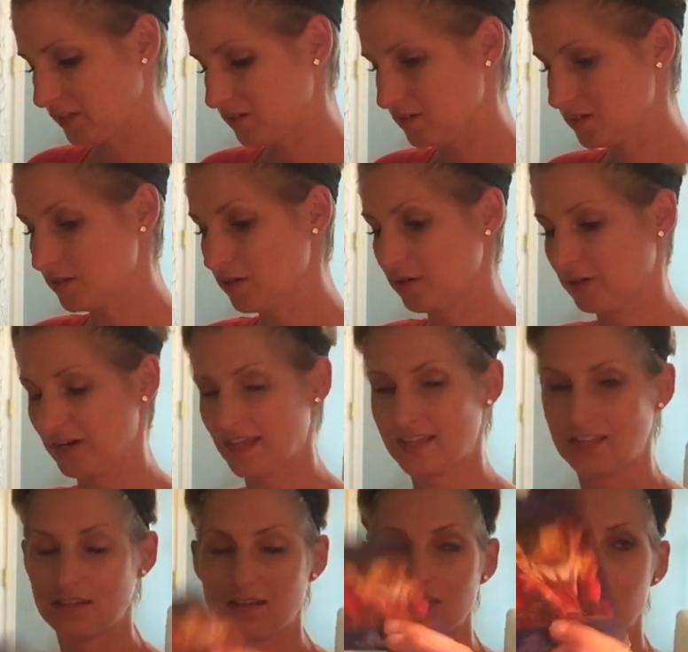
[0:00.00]

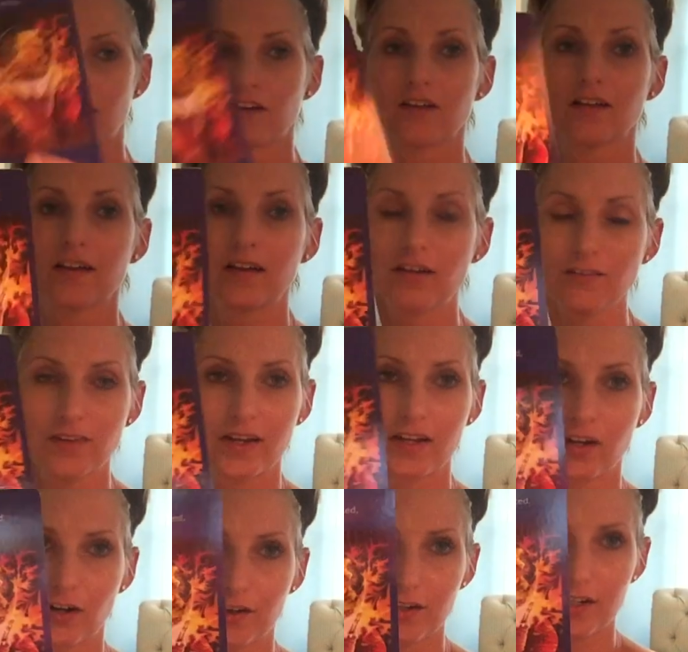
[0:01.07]
And the clarifying card